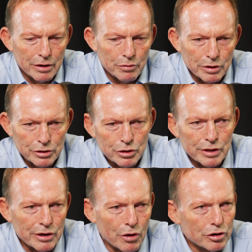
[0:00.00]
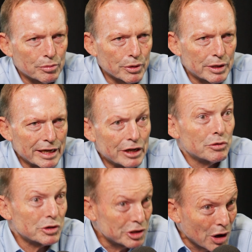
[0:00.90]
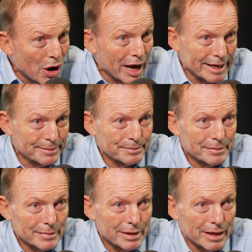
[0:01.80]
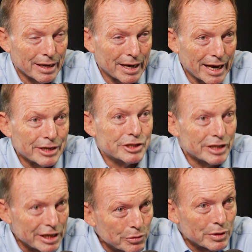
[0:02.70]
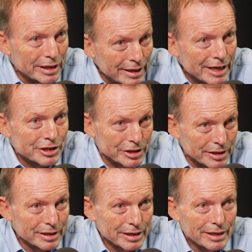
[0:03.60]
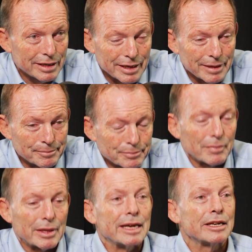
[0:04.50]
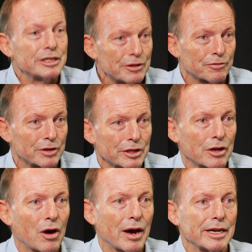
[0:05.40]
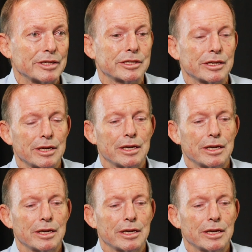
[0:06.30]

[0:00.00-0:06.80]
will do the honourable thing and resign and seek re-election in a different guise.